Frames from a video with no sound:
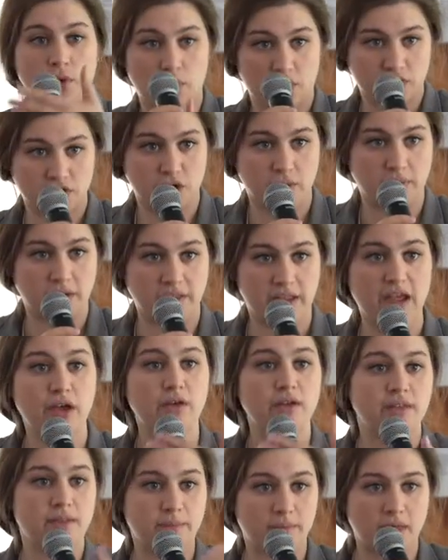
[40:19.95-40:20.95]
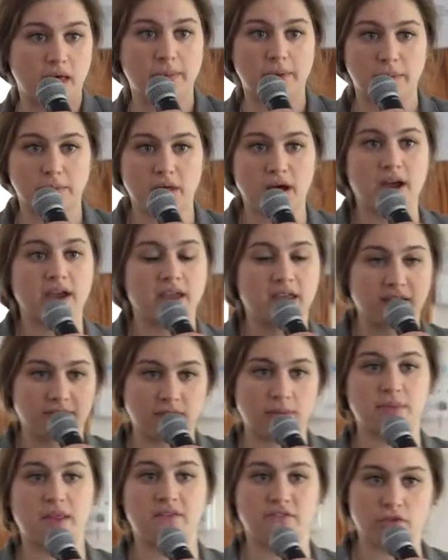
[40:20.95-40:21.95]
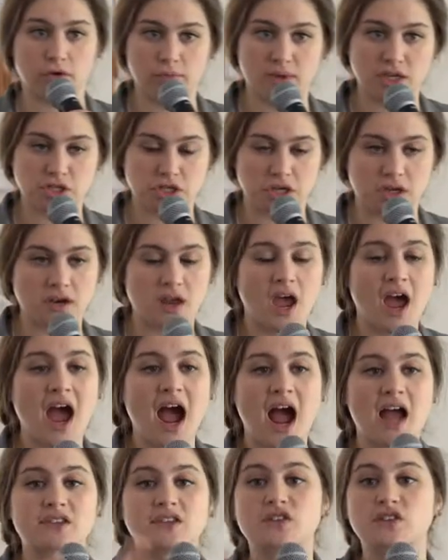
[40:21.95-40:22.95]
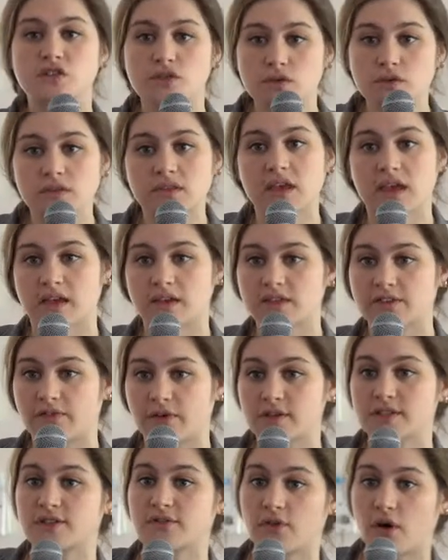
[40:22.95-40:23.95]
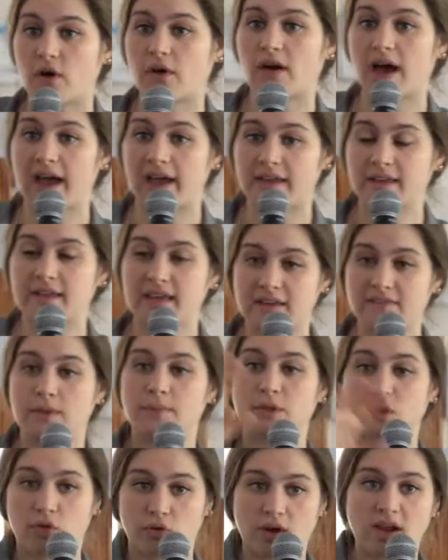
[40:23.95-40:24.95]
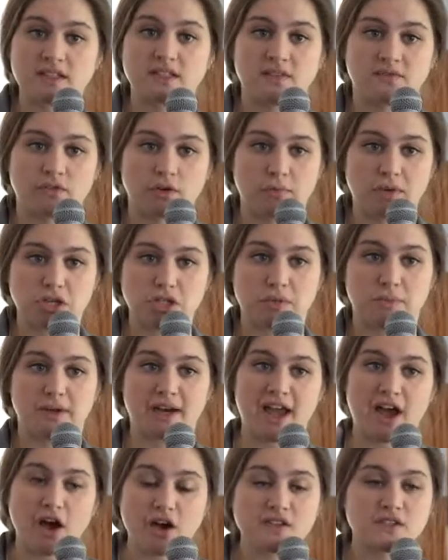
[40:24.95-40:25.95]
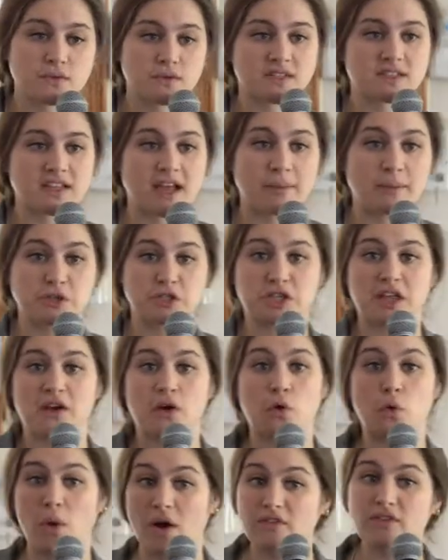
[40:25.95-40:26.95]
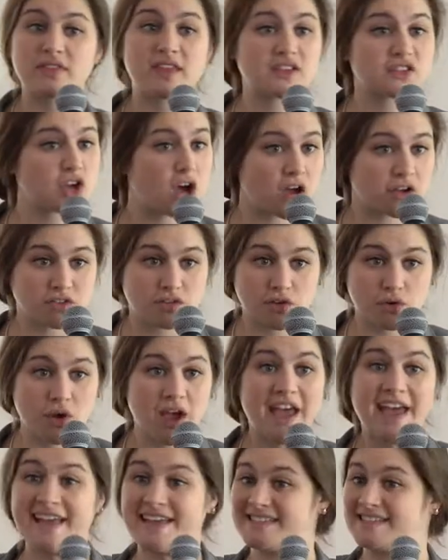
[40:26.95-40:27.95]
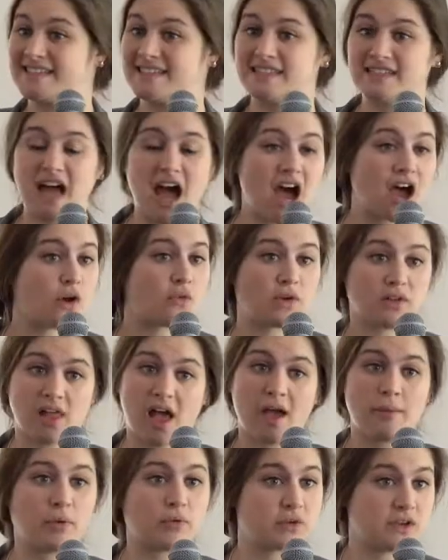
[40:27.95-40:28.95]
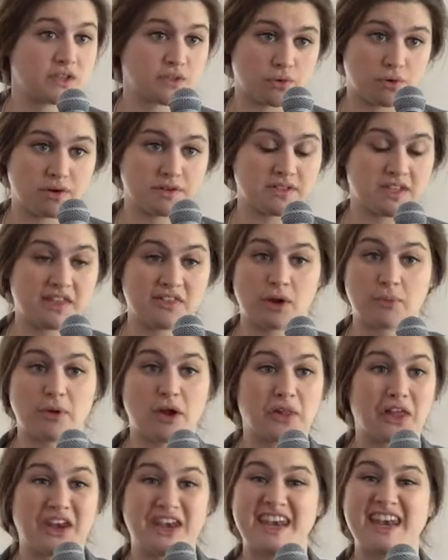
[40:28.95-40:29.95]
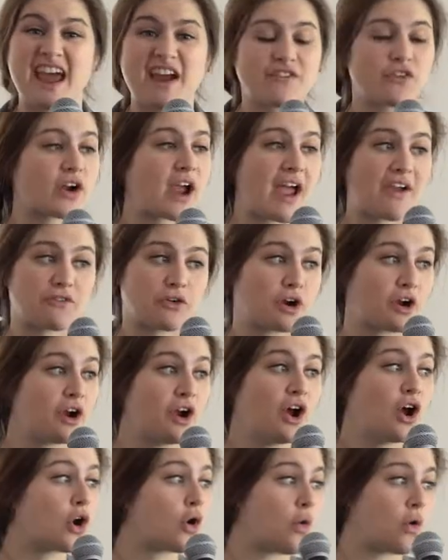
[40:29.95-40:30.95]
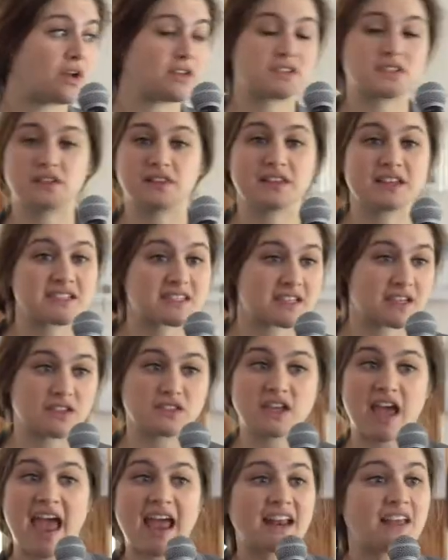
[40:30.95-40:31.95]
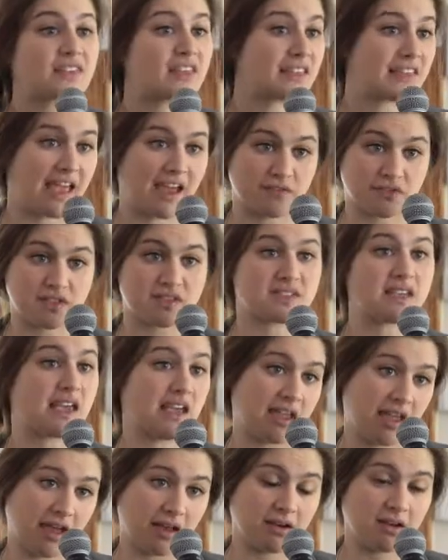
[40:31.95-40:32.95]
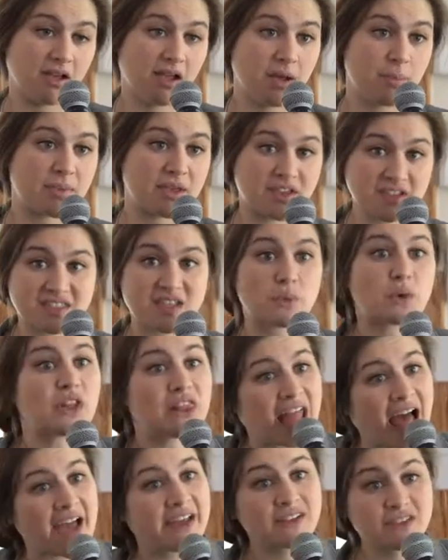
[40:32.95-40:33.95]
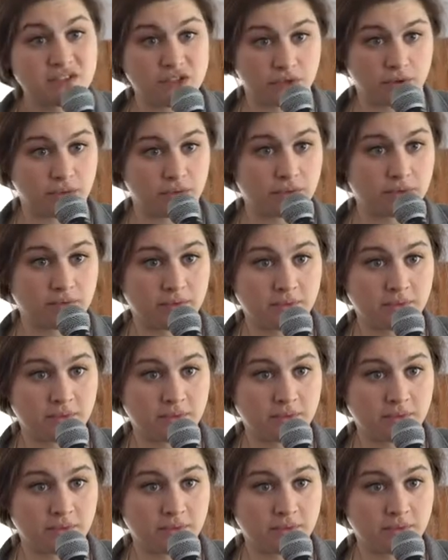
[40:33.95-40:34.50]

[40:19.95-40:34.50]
who are terminally ill and blah, blah, blah, and gave them the information. I did two things. First of all, I gave them the correct information, but I also established that whoever they talk to is not a reliable resource, and they're probably never, ever going to listen to anything they have to say again because they were lied to.